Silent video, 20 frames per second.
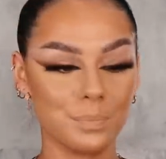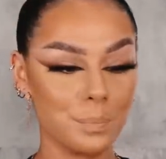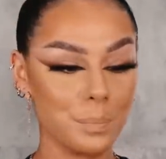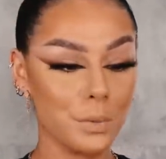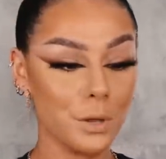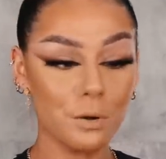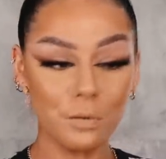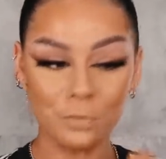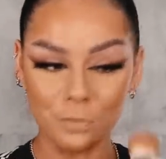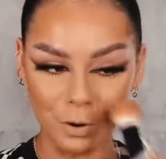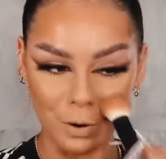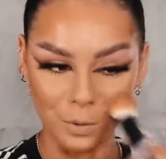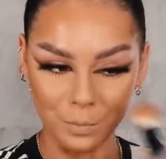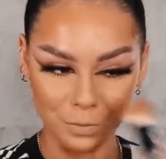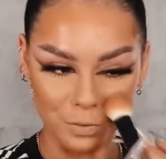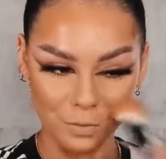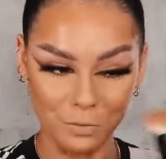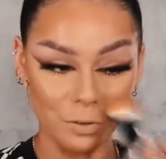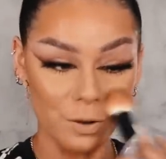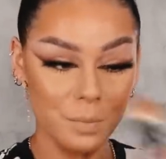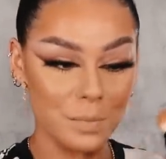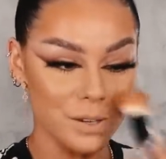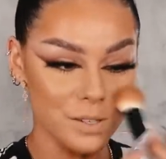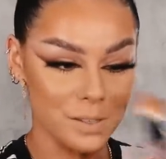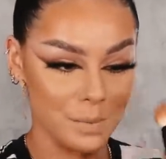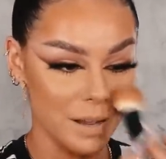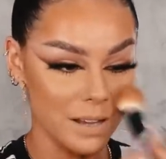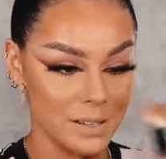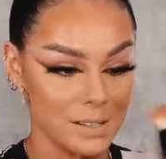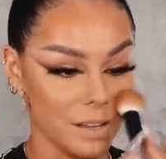Beautiful. The formula is
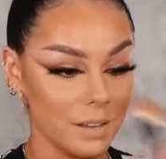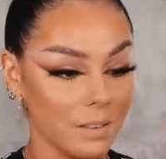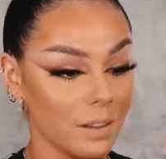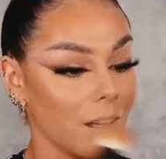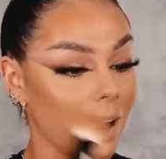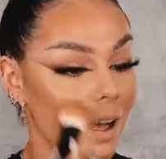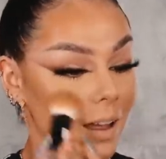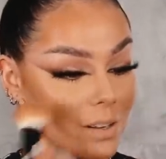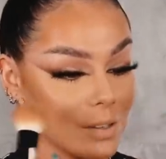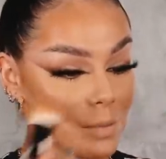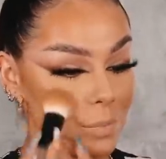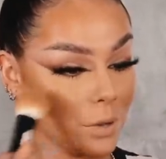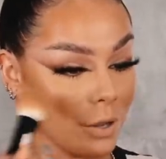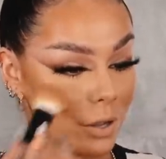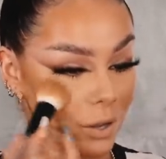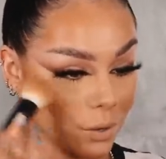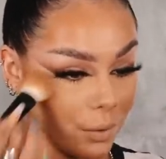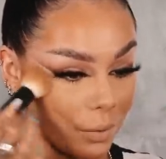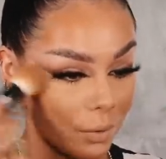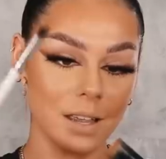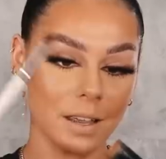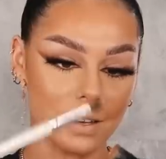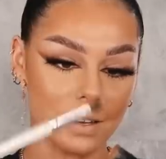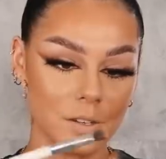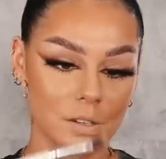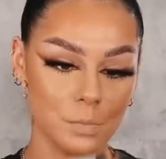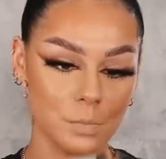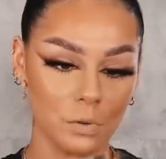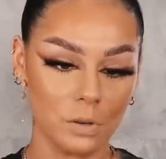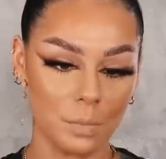amazing. The color's beautiful. Taking a
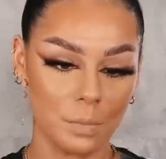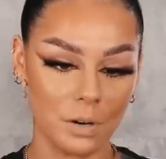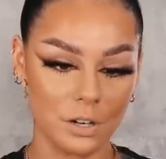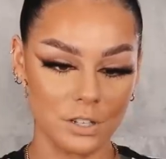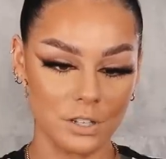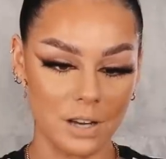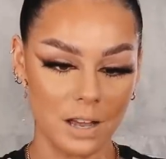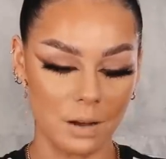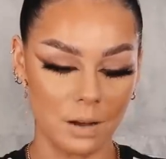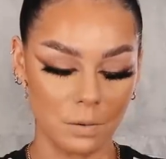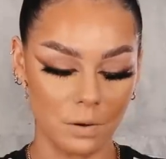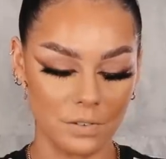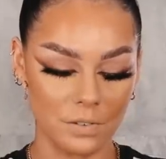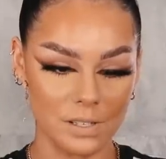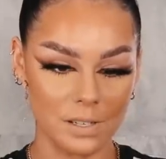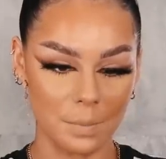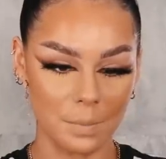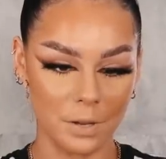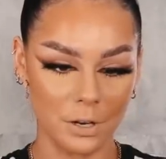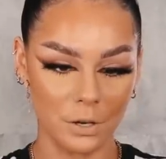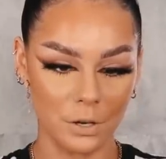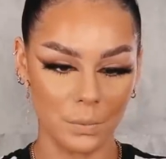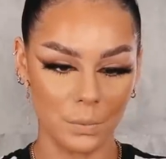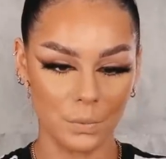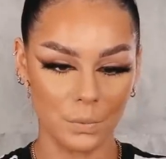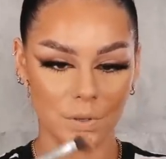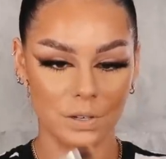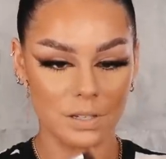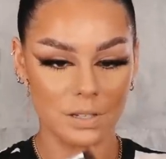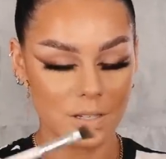smaller brush now. Obviously, I'm going to
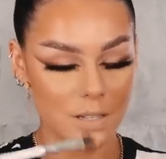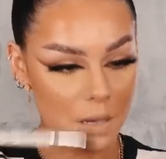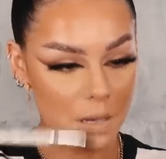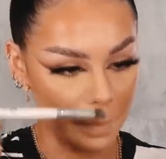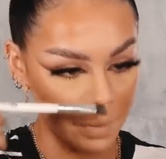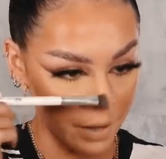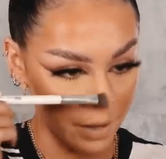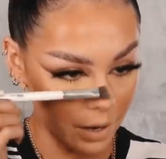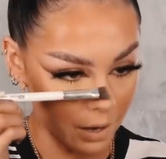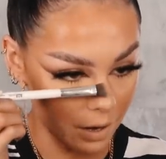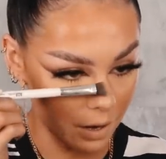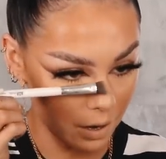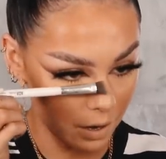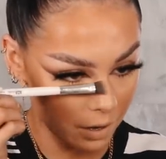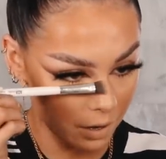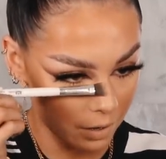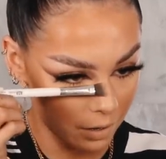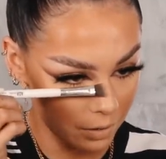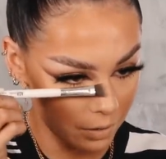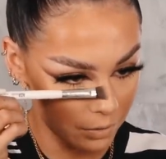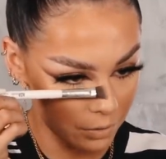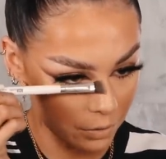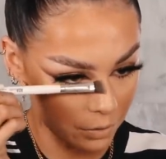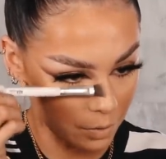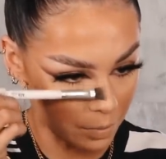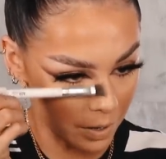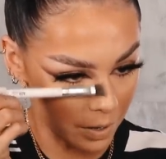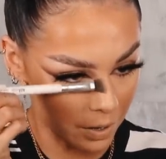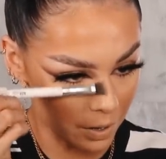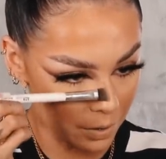dip in to do
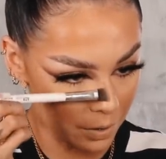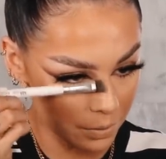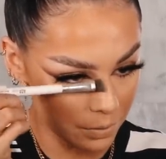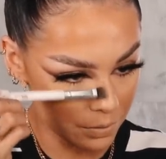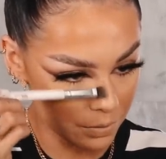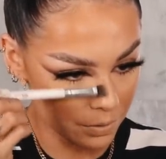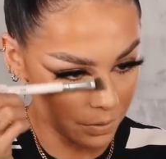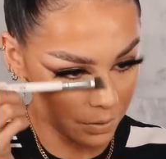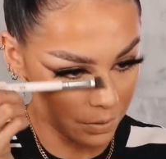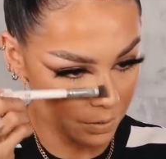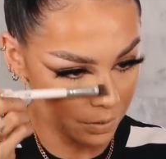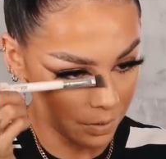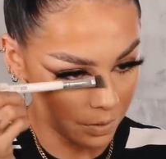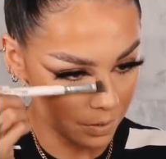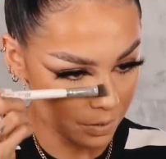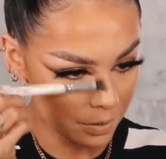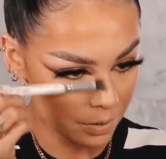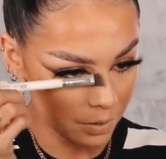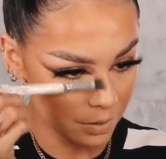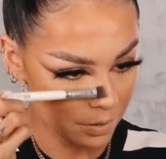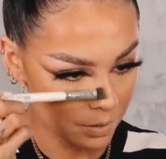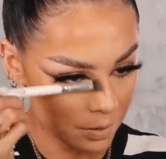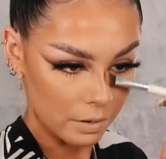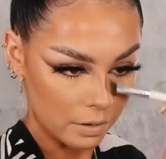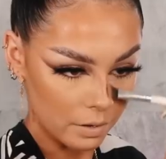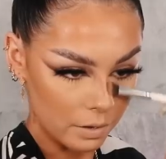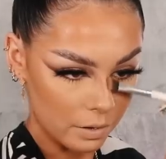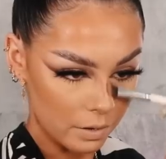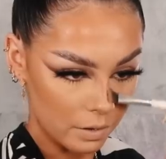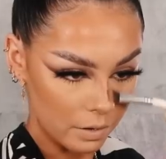my nose. Two little lines at the
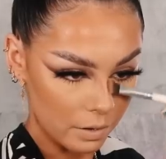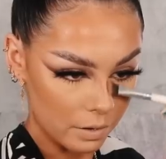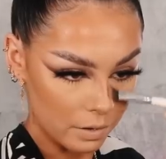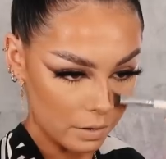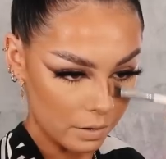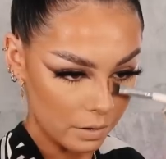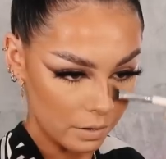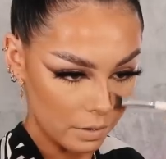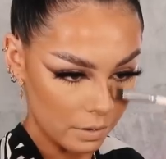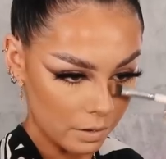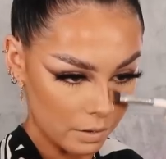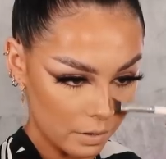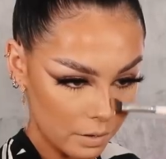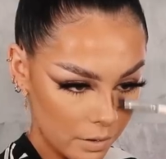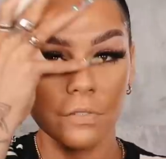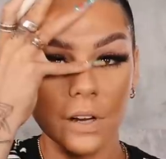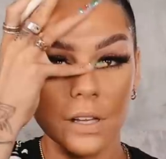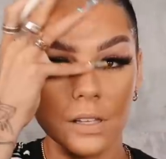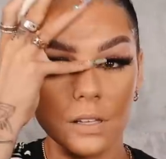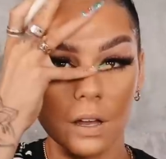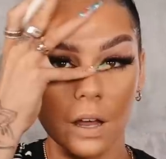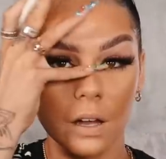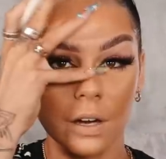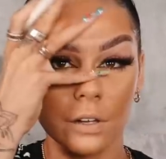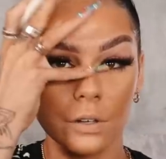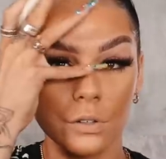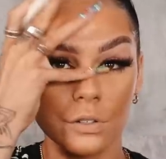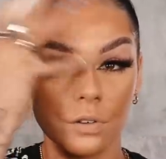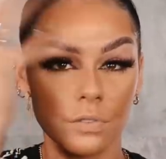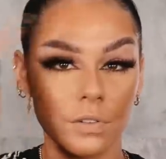side. Don't be afraid to kind of
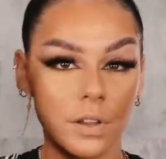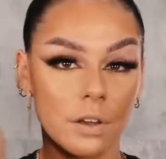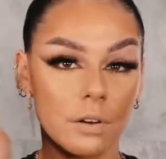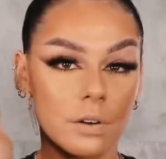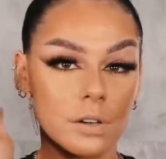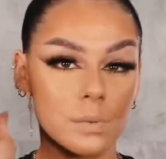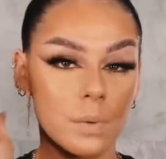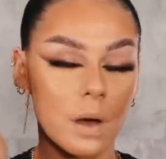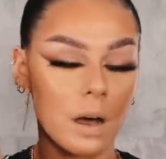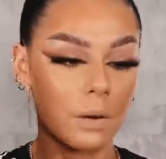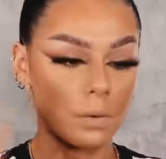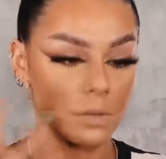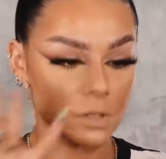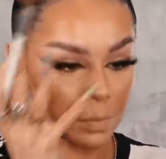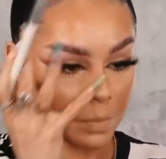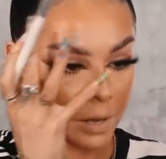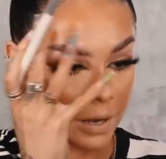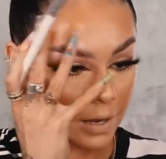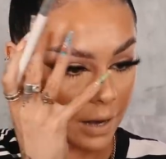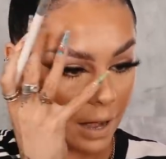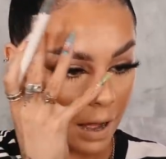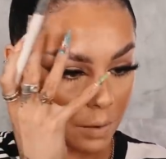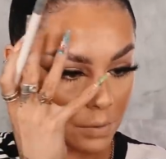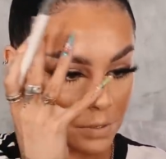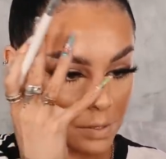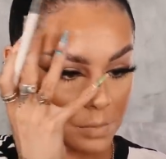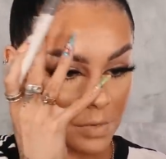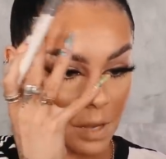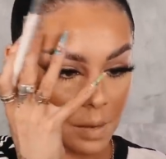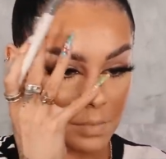use your finger as well to blend it out.
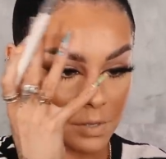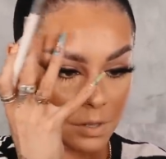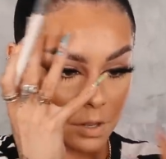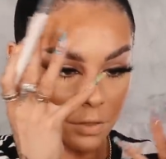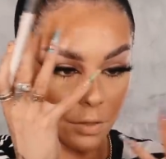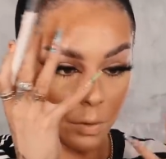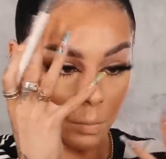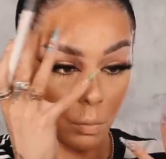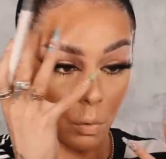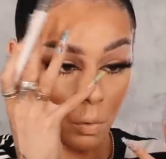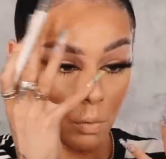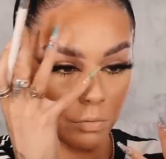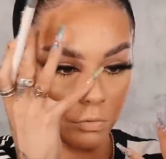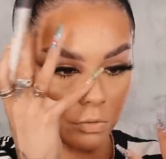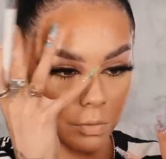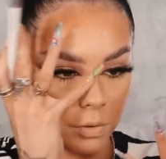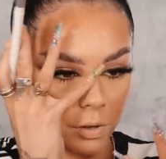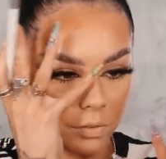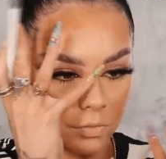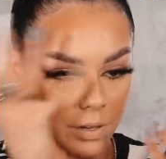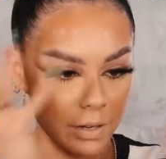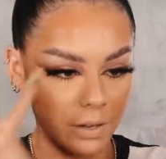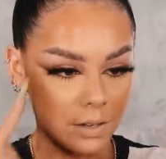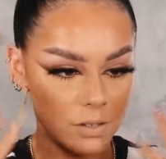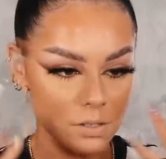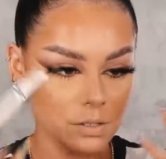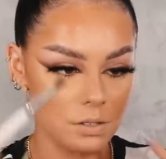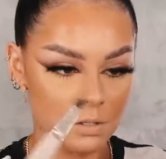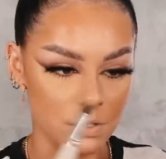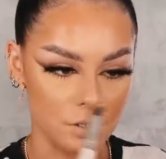Sometimes the warmth from your
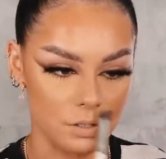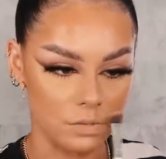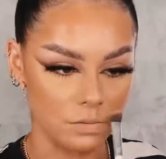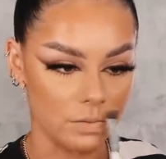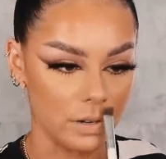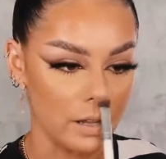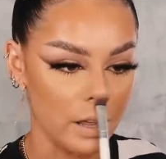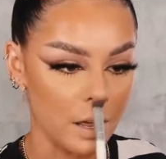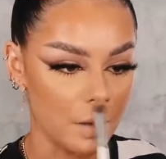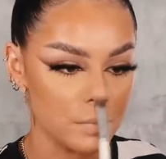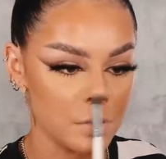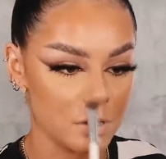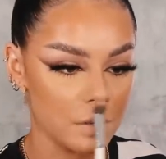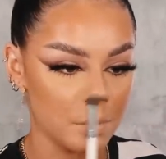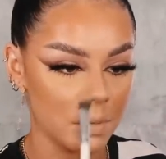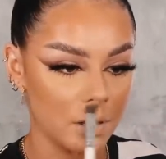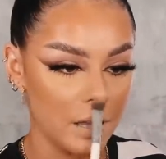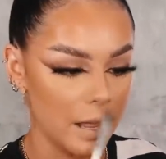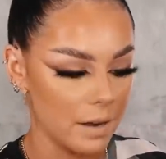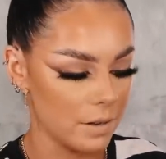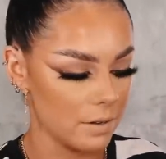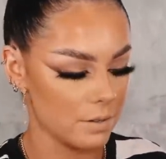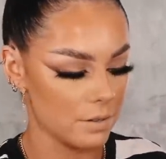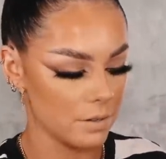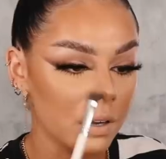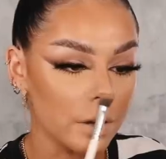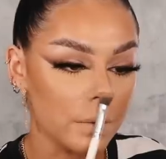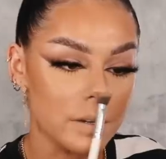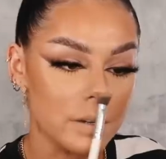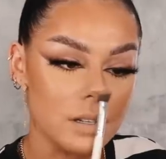fingers just really helps to blend.
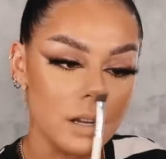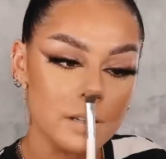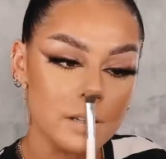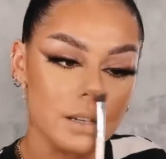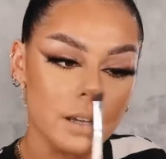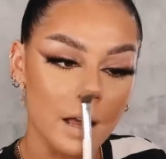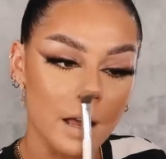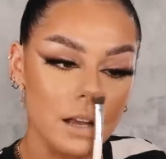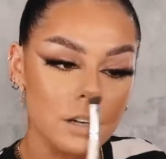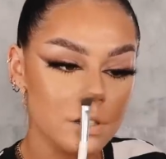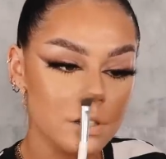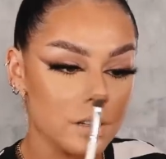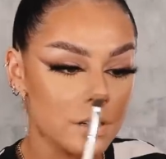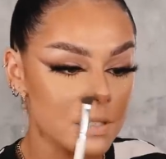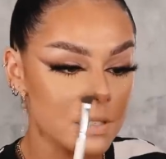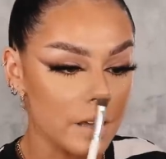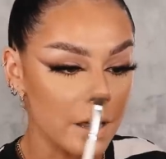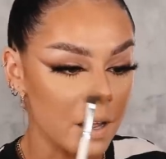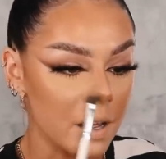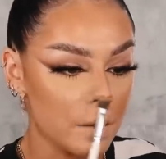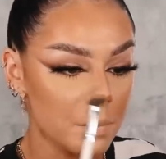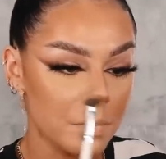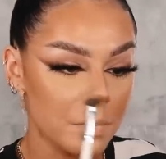I always like to catch the tip